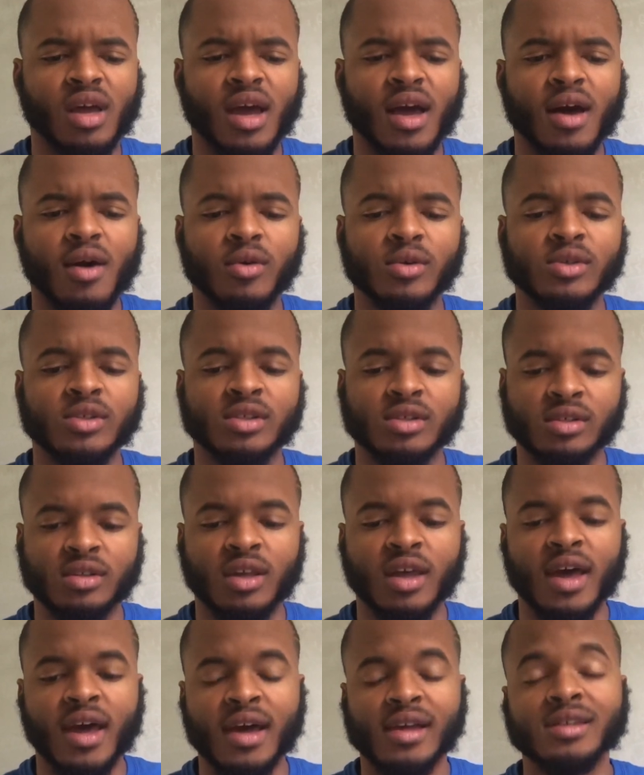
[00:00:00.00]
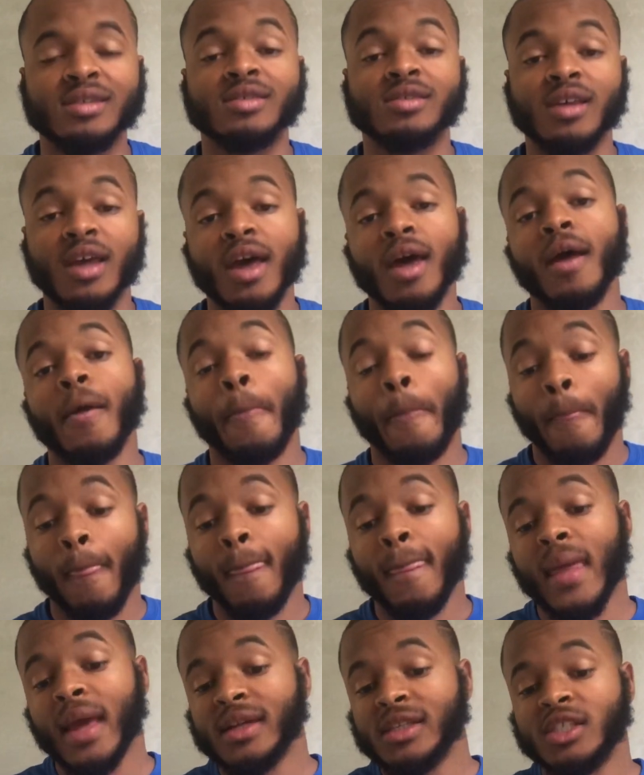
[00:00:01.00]
I was as
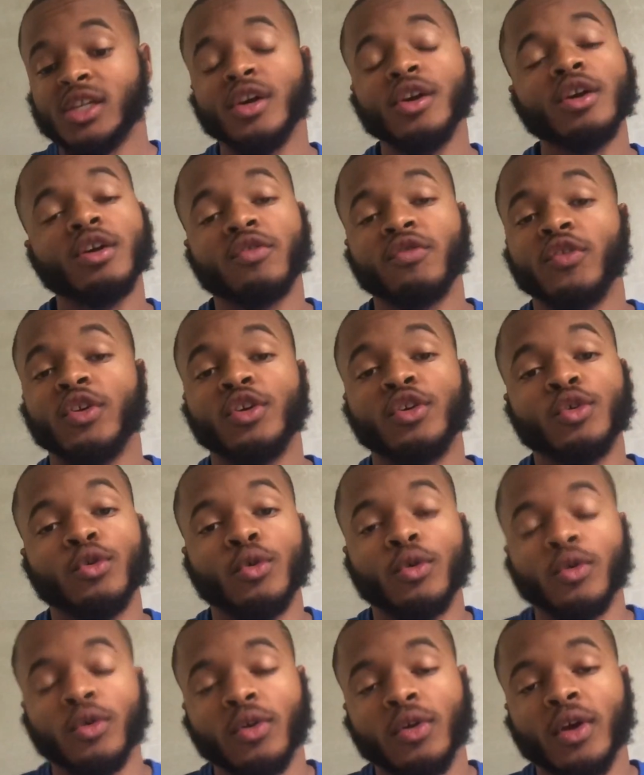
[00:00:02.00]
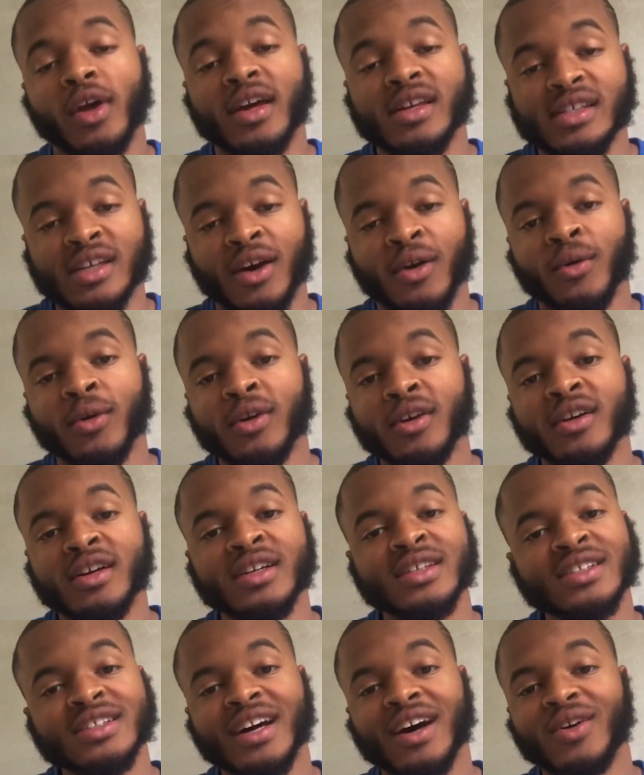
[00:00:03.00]
cheering for Duke as I
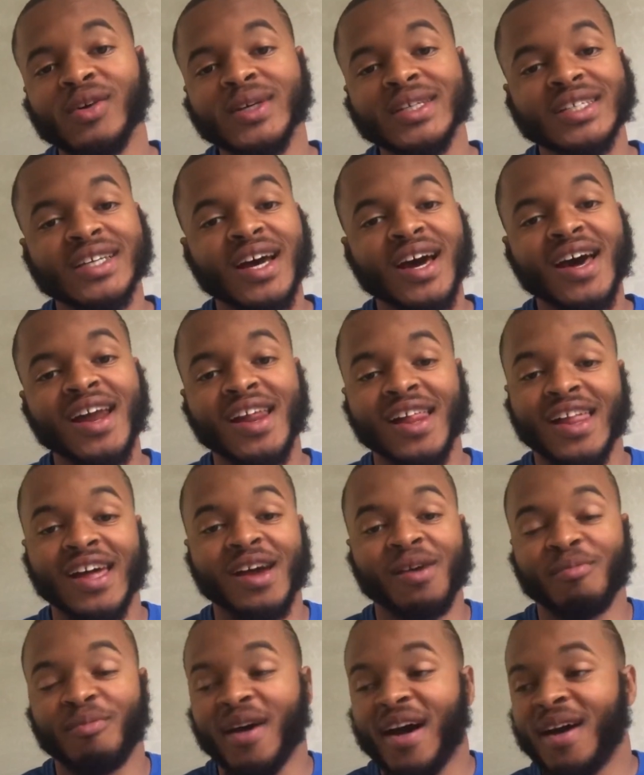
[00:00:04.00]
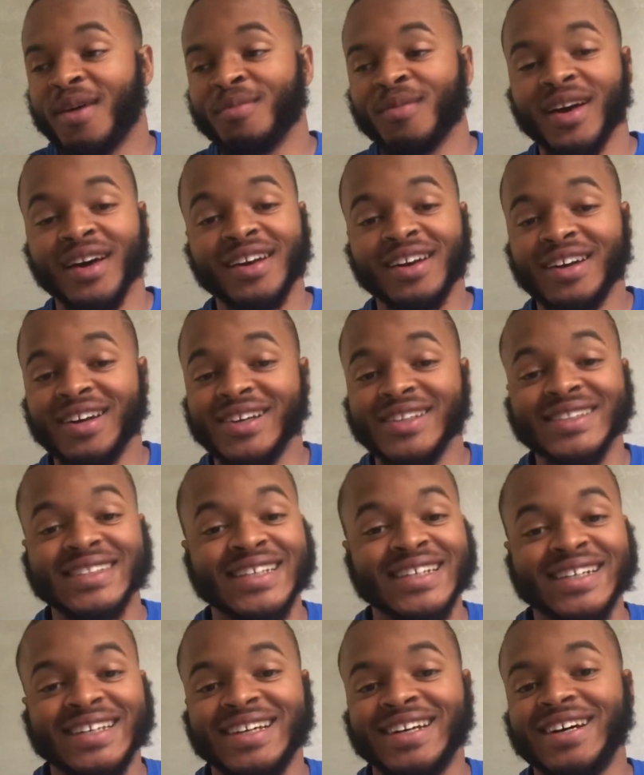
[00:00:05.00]
was kind of like biting my nails,
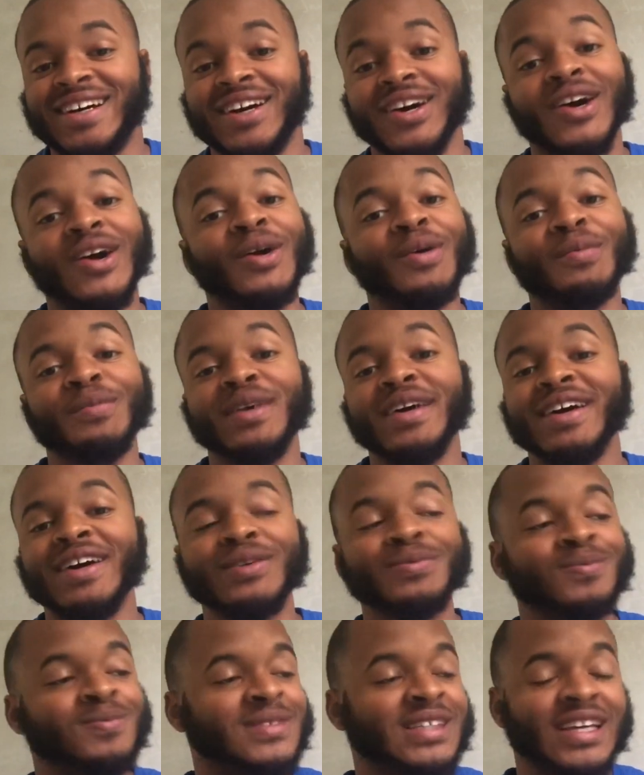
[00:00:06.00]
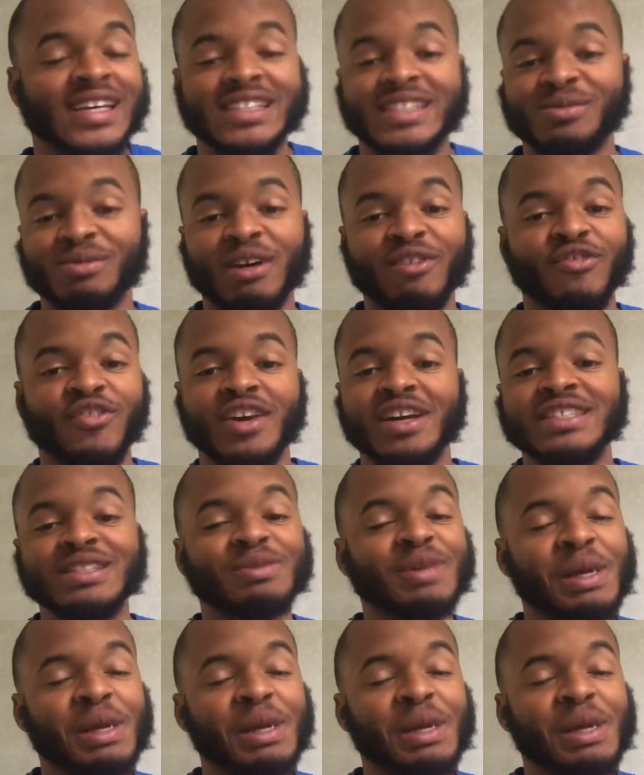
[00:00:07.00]
like, oh man, I'm texting my friends.